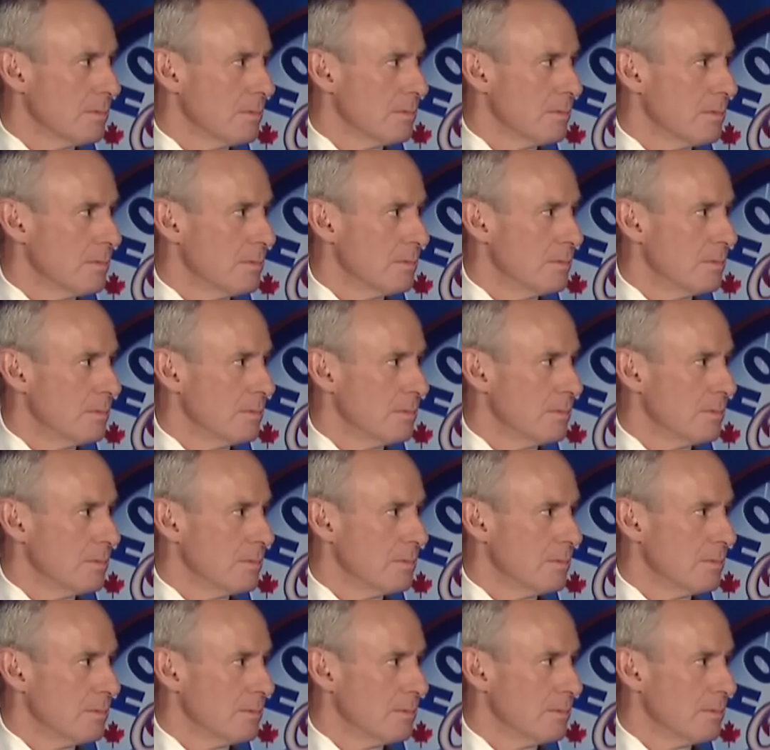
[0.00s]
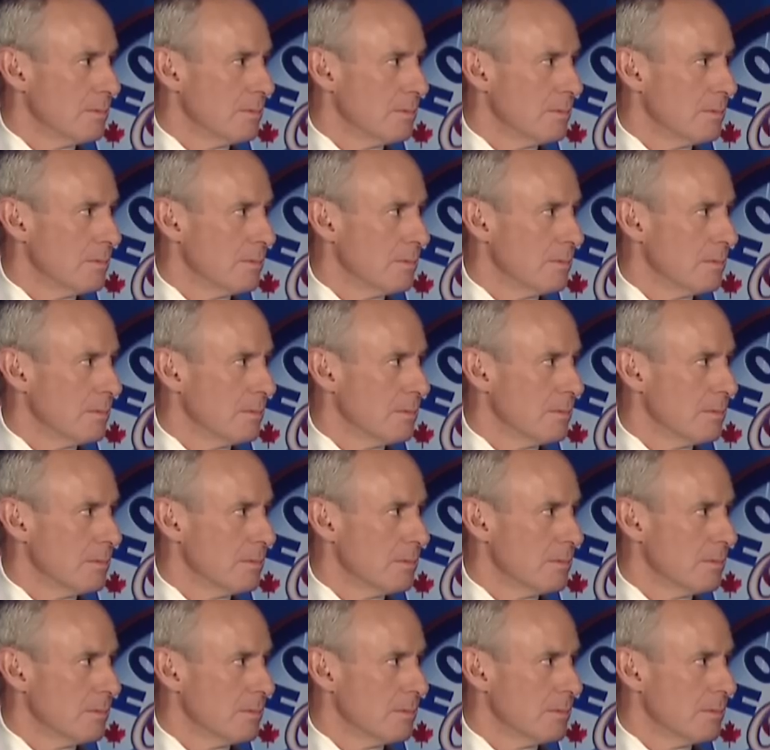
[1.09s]

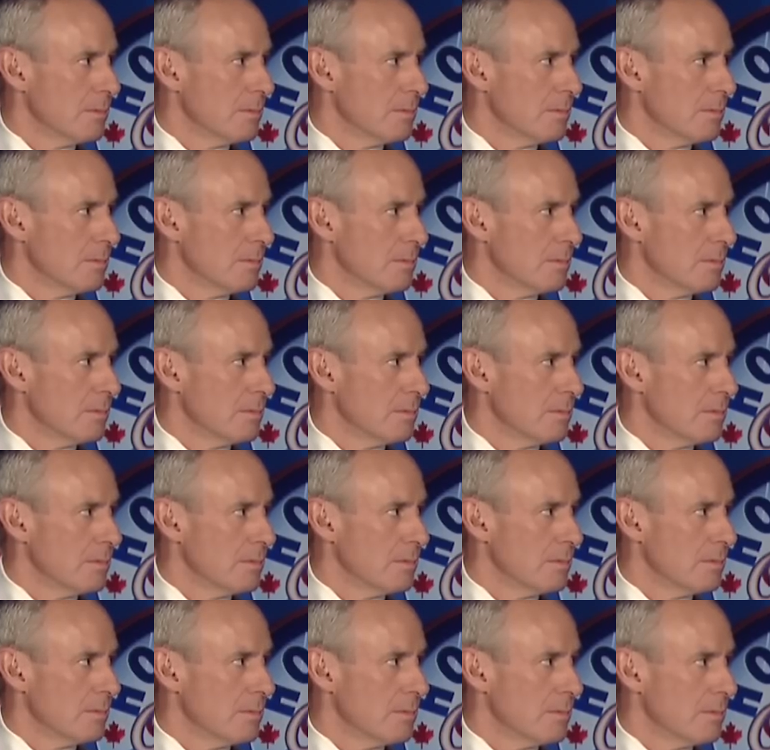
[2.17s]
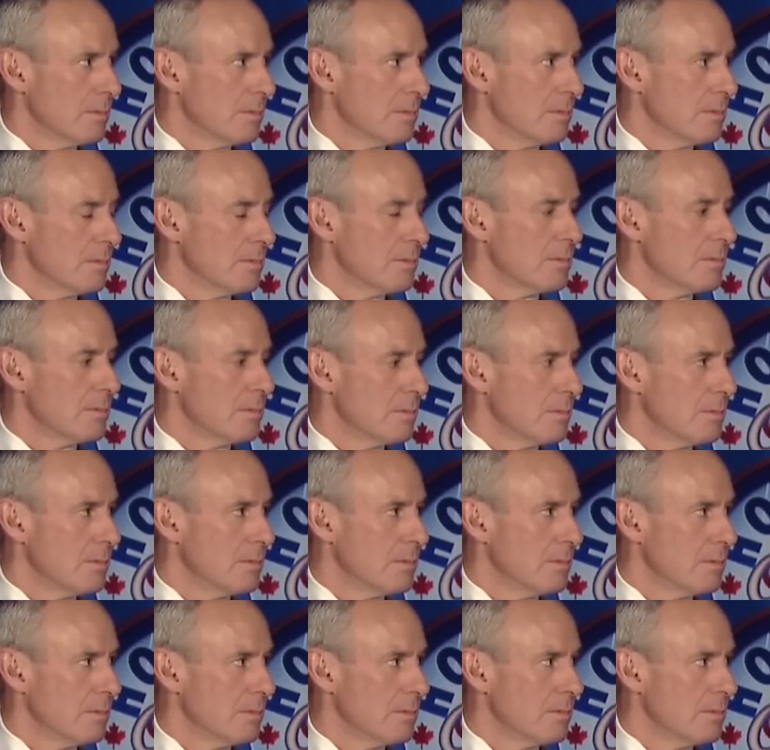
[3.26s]

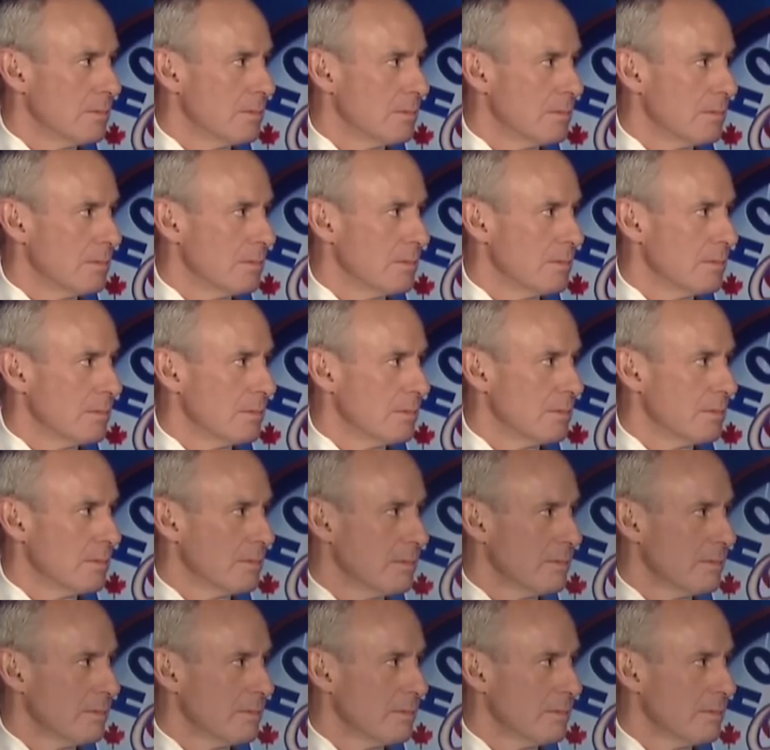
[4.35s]
(not speaking)